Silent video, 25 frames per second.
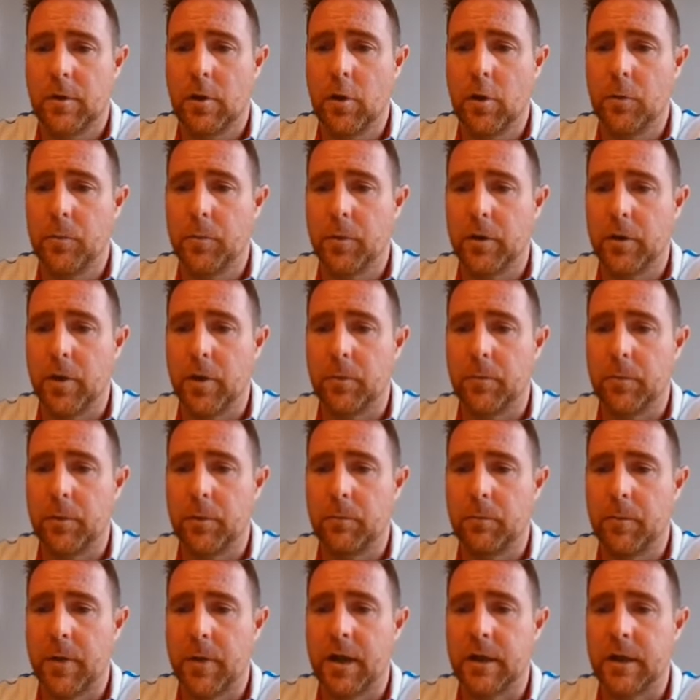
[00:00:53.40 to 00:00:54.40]
open
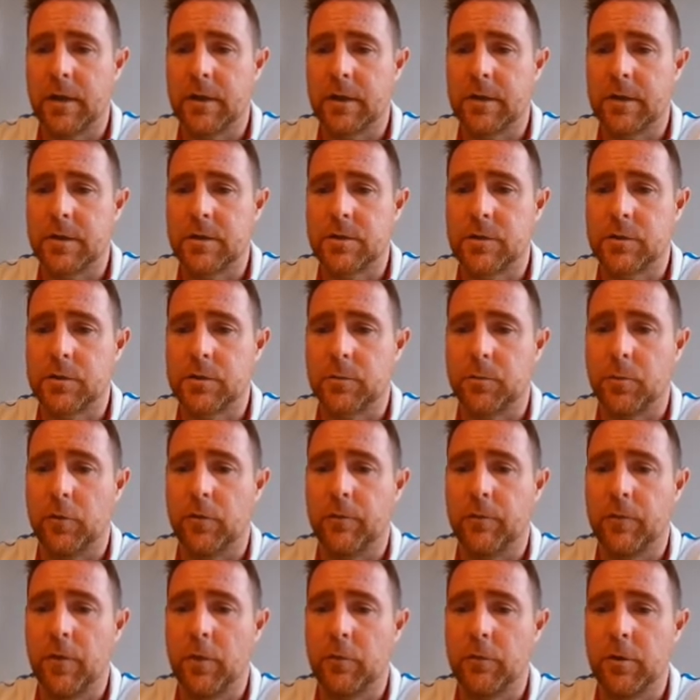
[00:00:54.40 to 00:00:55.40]
up my digital
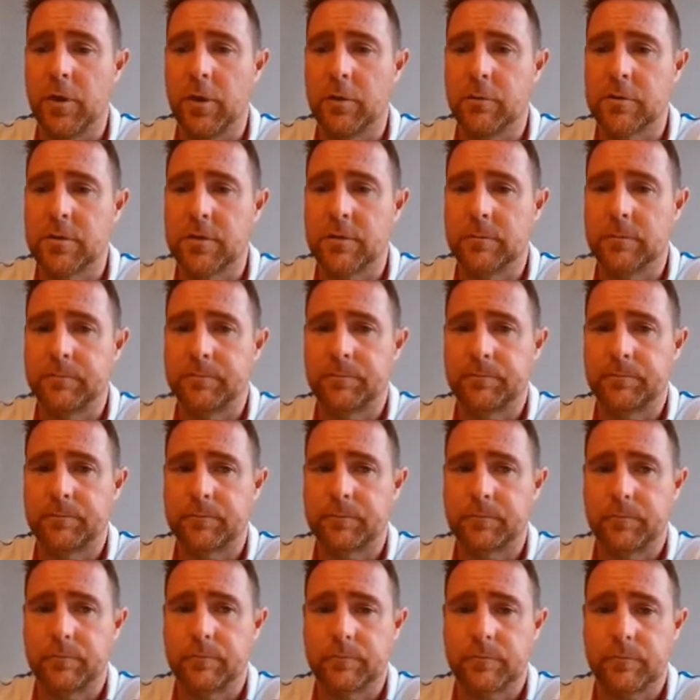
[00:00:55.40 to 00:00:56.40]
portfolios,
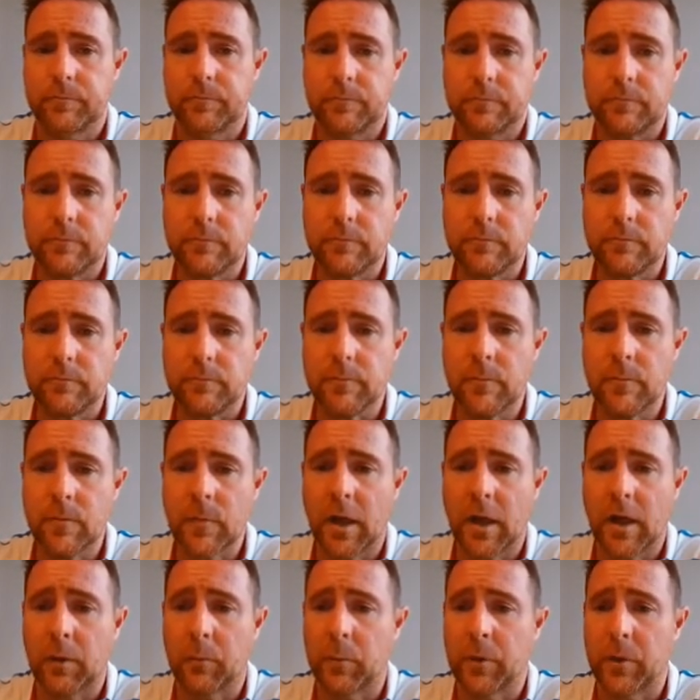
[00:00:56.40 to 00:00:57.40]

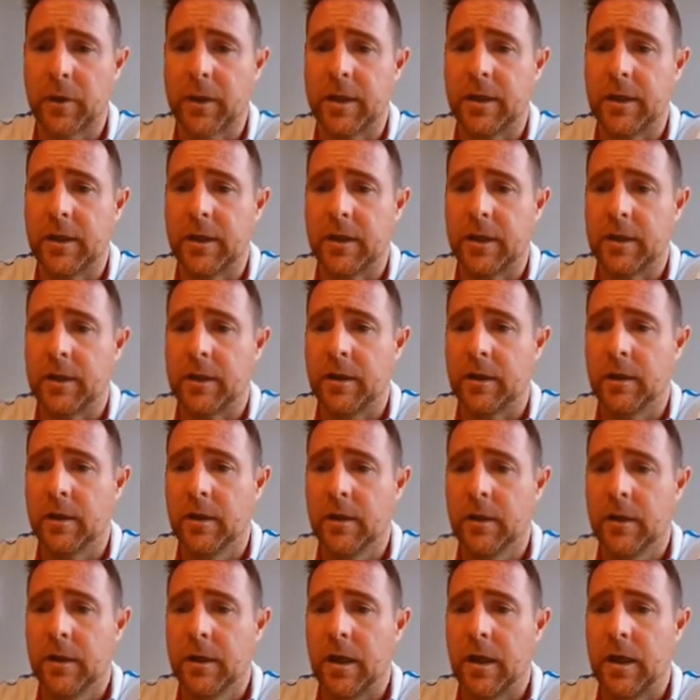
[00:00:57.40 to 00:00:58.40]
and within here,
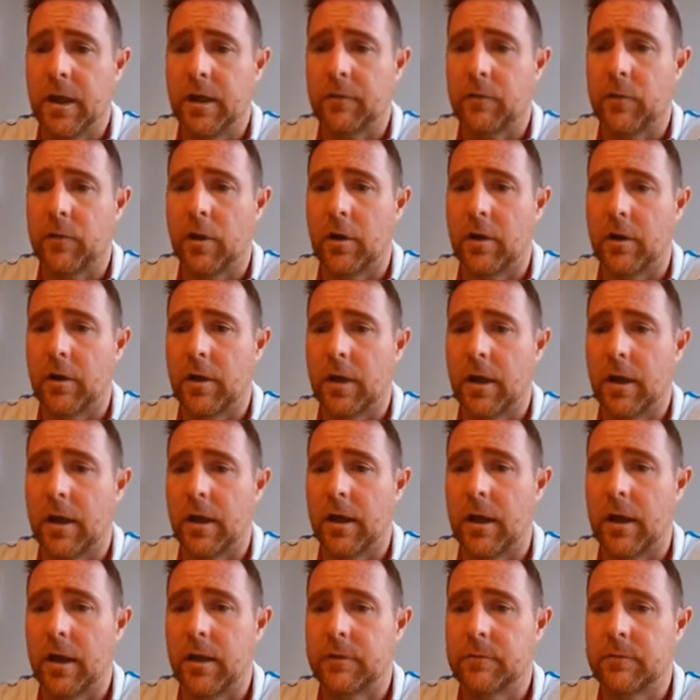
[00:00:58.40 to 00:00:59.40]
I've got
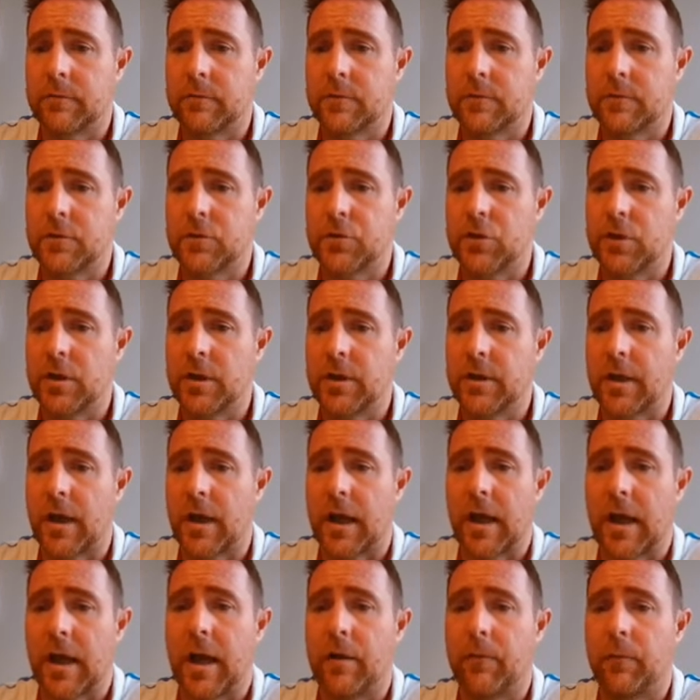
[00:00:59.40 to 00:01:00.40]
a sheet that
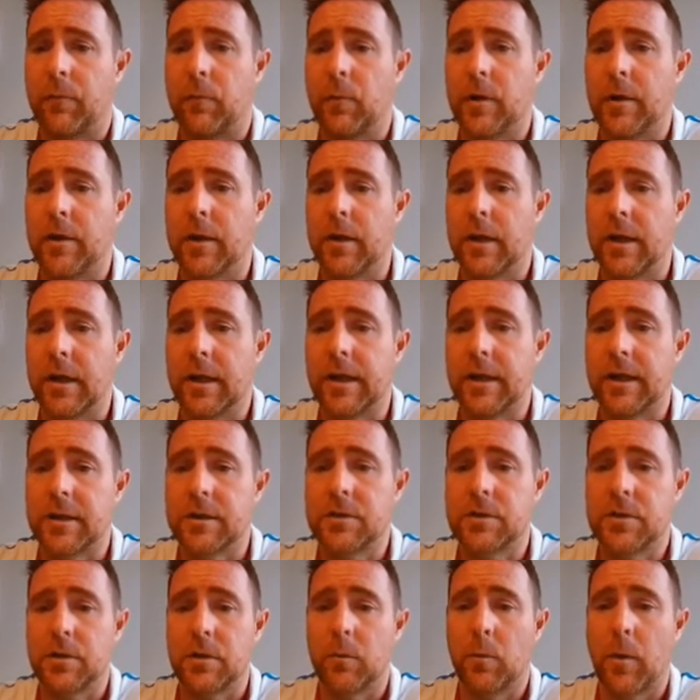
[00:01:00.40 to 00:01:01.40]
I have with a
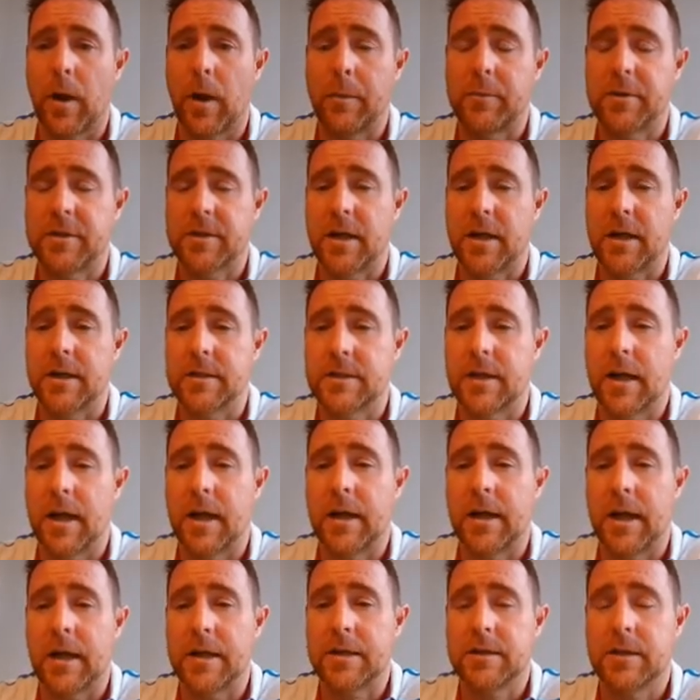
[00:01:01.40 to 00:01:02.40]
link to the websites that
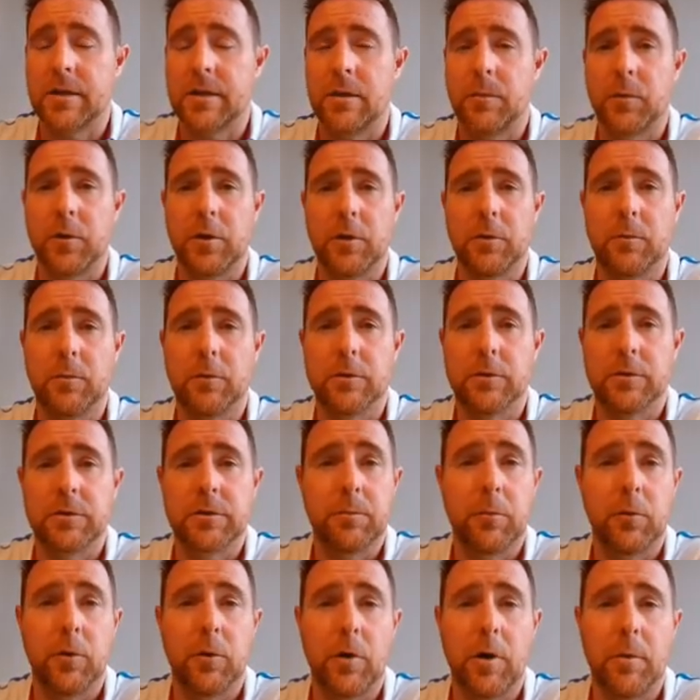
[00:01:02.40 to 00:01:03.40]
I ask the pupils
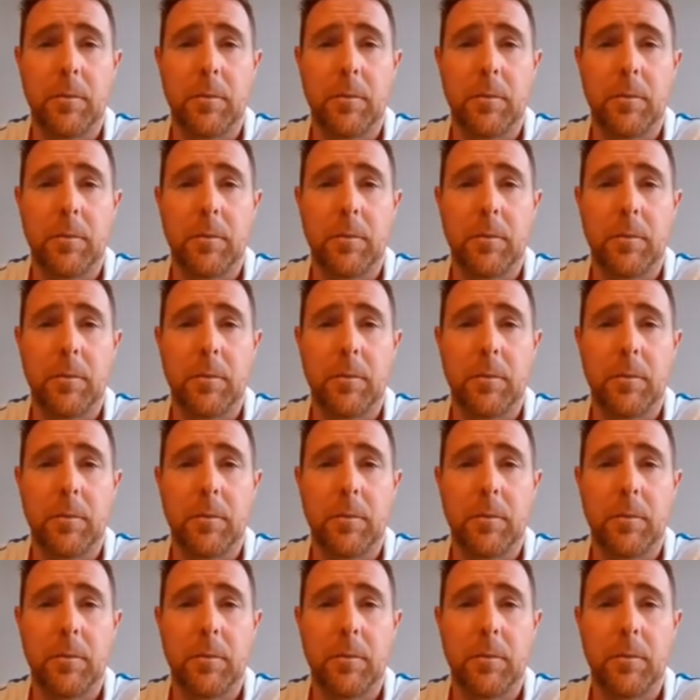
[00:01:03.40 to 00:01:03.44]
to